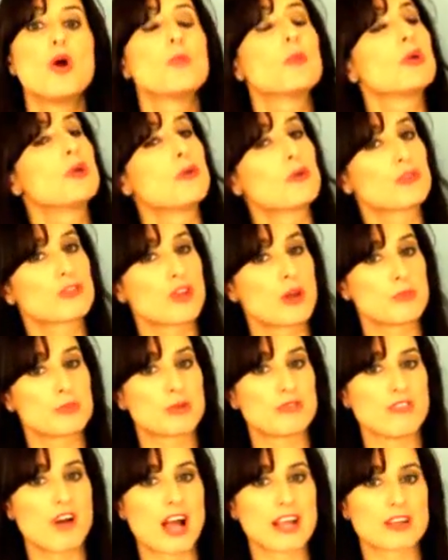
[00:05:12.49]
We also
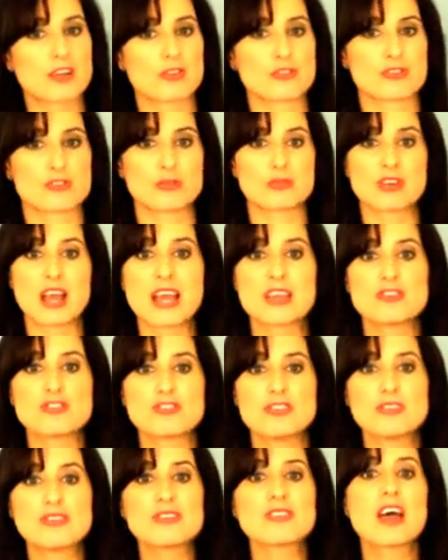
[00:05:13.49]
provide
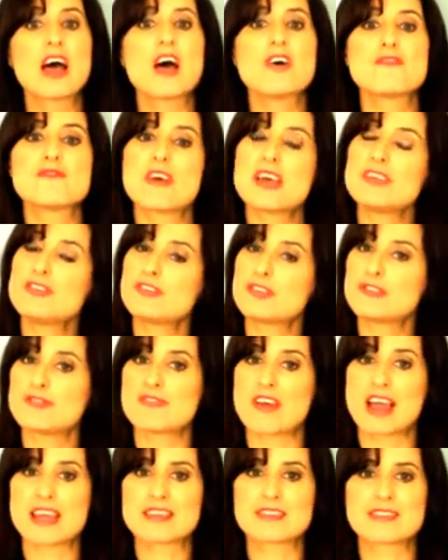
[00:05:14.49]
consultations
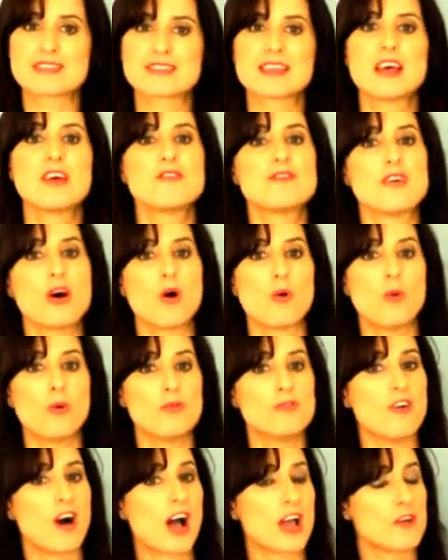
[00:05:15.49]
face-to-face or
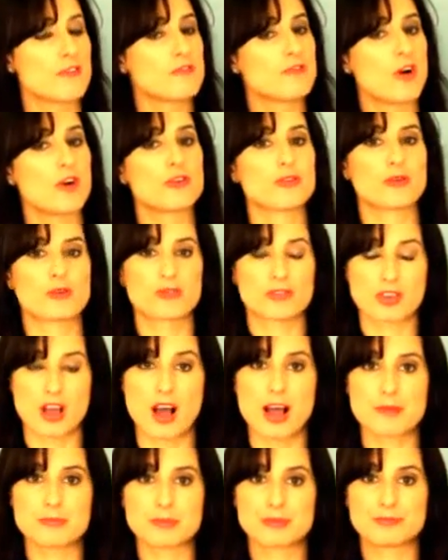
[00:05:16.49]
via phone or
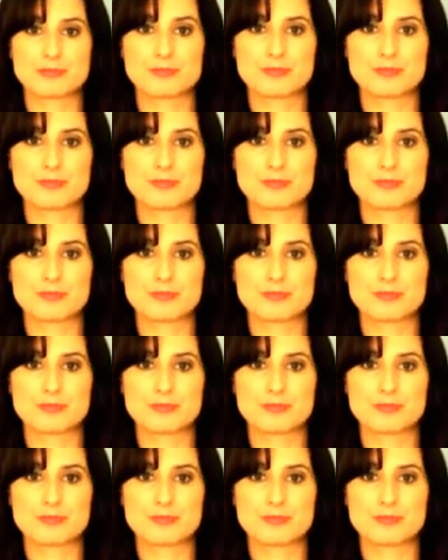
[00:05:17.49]
Skype.